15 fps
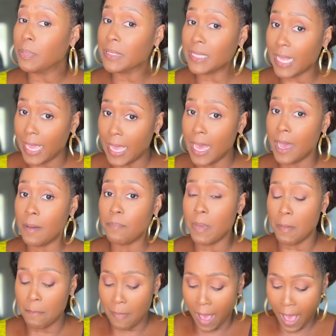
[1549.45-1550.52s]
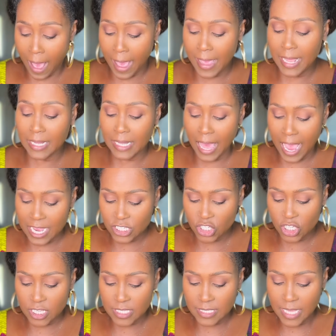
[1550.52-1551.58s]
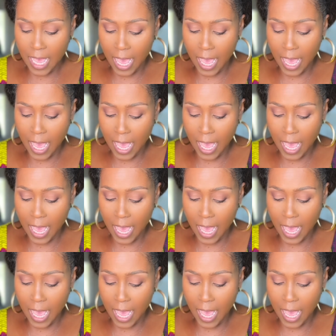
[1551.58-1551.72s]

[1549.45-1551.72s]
play up my lashes,